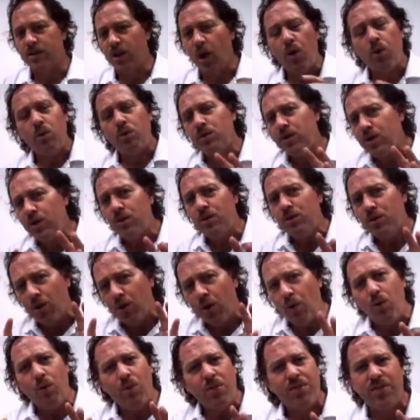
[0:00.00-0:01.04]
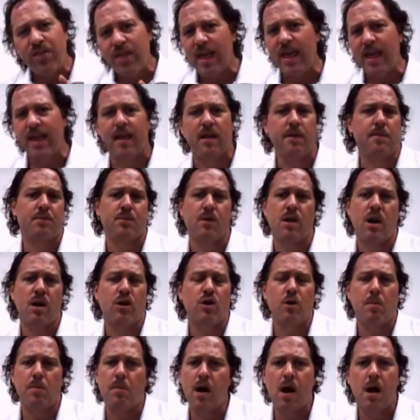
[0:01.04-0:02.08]
Don't think
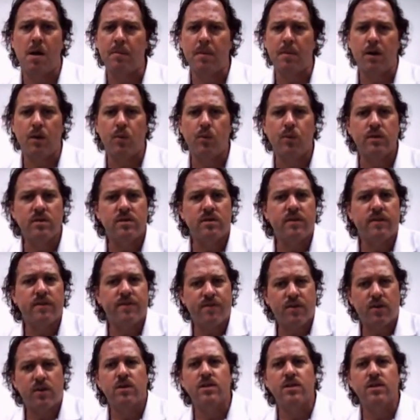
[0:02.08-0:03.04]
Barack Obama was the